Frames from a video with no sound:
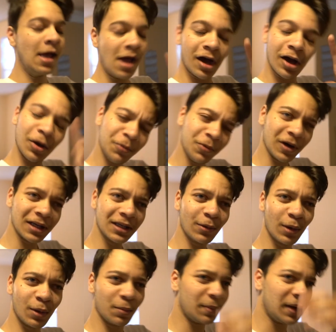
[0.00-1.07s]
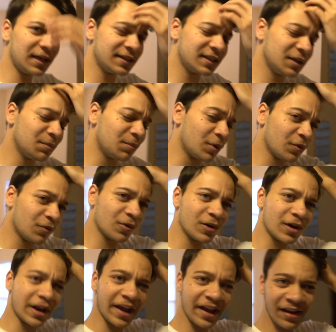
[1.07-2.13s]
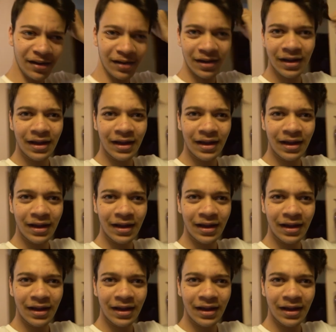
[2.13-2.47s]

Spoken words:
I hope you guys have an amazing, beautiful day.